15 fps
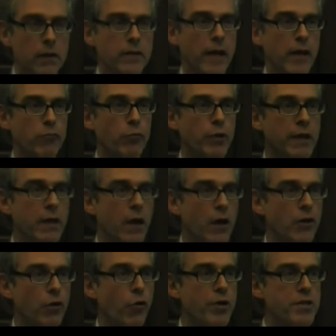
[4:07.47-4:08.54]
that we
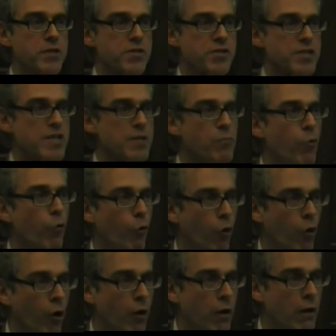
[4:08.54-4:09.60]
are going to see
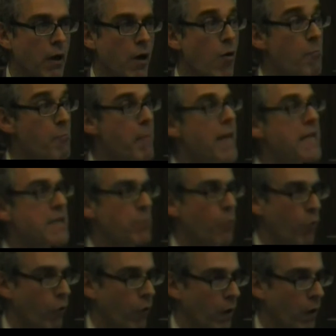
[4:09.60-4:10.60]
more, many more